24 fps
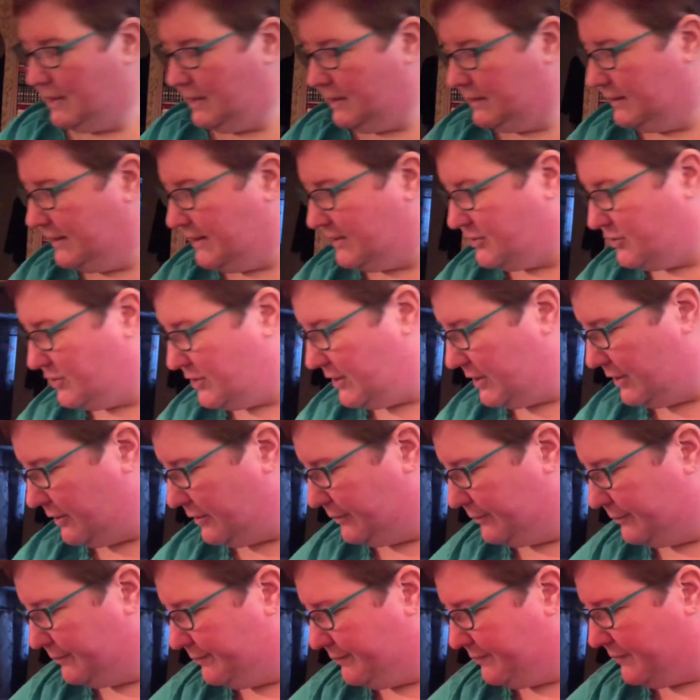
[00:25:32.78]
let you
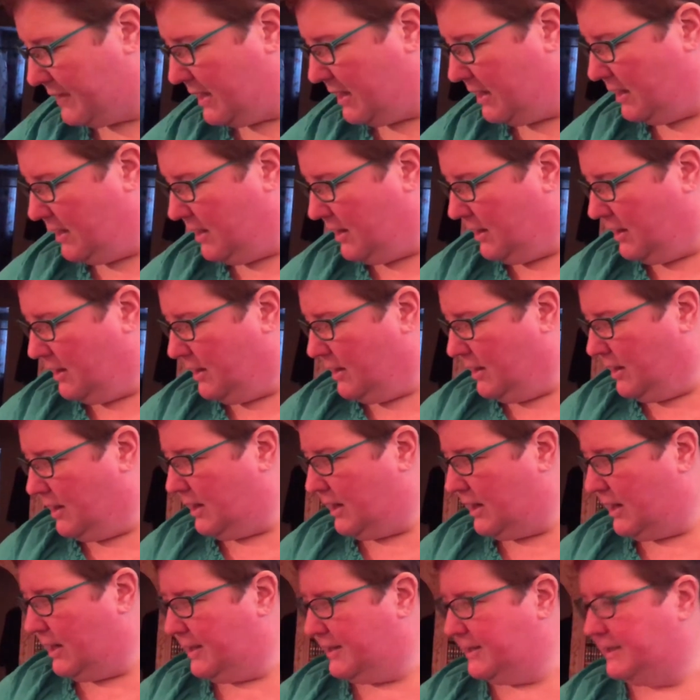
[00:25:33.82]
know.
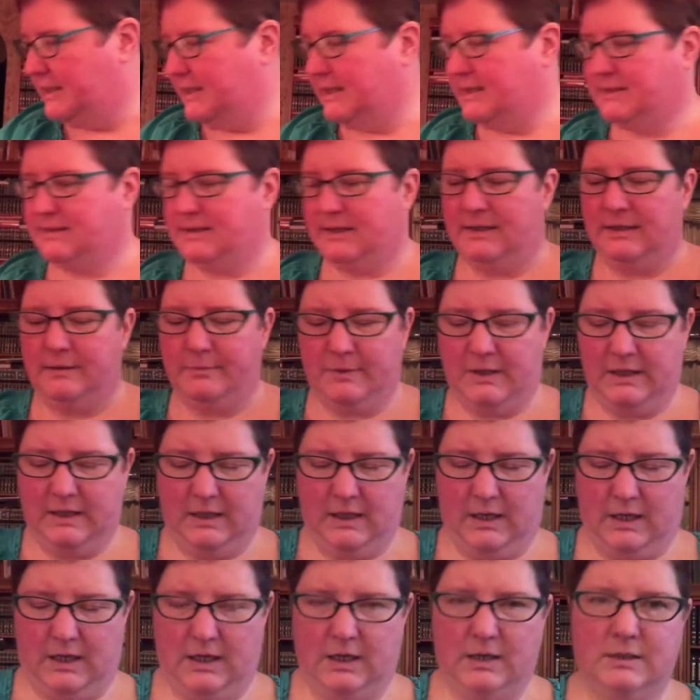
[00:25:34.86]
The next item I
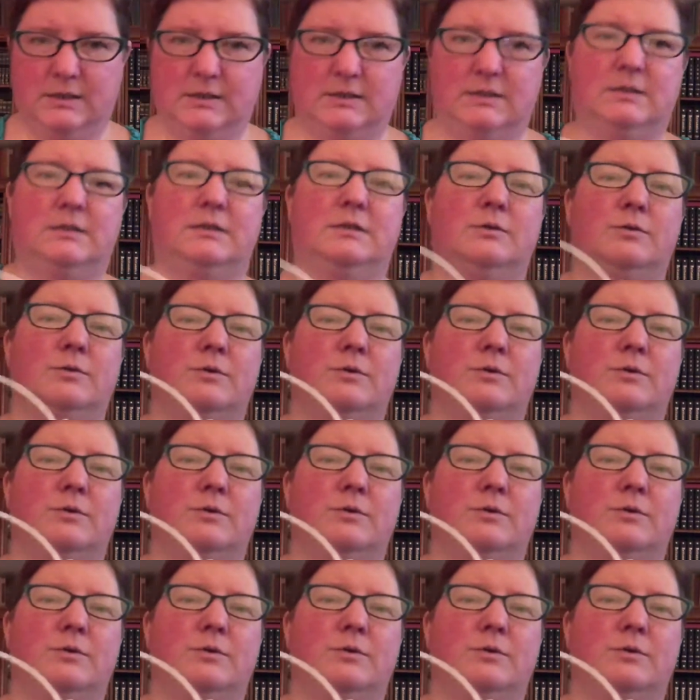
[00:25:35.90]
got